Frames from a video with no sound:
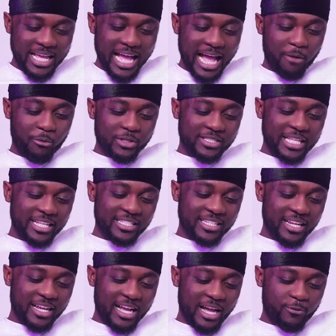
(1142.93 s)
I was
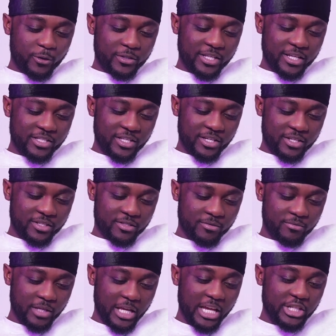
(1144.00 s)
dating a guy for 6
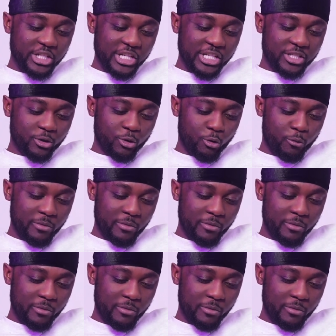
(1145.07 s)
years. He cheated on